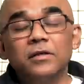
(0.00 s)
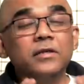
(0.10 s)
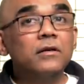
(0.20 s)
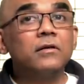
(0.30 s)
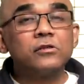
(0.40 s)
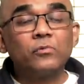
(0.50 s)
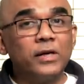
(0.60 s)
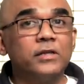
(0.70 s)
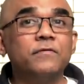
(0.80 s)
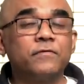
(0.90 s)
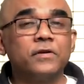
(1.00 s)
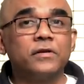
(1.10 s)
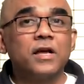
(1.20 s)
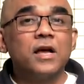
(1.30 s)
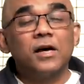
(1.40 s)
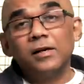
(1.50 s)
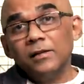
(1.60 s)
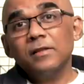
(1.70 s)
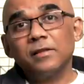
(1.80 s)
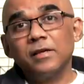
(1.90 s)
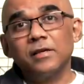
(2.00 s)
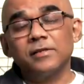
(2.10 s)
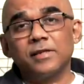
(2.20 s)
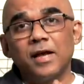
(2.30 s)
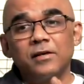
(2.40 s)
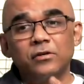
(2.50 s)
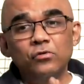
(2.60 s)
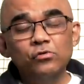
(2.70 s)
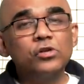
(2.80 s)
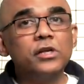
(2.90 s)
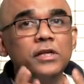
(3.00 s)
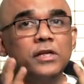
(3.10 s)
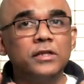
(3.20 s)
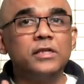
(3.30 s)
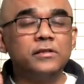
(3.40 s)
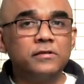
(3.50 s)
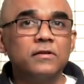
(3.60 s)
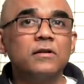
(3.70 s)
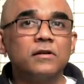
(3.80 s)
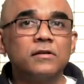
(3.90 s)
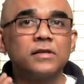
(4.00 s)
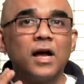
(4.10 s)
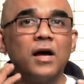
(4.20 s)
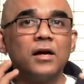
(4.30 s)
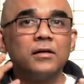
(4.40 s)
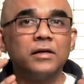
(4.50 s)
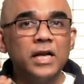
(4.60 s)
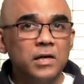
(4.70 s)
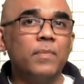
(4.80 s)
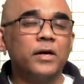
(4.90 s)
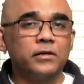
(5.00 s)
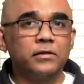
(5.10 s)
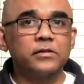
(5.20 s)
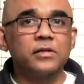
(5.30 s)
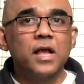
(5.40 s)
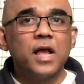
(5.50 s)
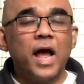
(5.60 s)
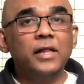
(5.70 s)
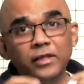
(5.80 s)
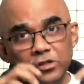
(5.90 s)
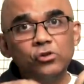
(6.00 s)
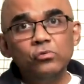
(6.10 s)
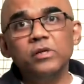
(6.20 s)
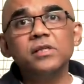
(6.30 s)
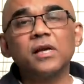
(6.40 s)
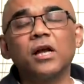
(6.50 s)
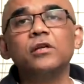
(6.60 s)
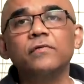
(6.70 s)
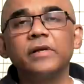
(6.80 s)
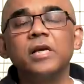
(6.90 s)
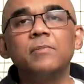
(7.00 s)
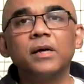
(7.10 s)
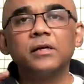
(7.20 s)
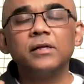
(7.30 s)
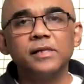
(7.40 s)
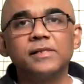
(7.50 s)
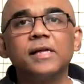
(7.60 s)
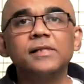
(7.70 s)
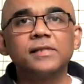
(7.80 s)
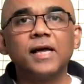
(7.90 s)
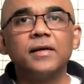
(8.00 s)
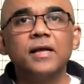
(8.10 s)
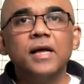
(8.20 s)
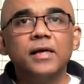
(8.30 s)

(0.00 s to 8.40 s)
Here, it's quite different. Another thing is that usually these thrillers are nail biters, and this too is a kind of a nail biter in the sense that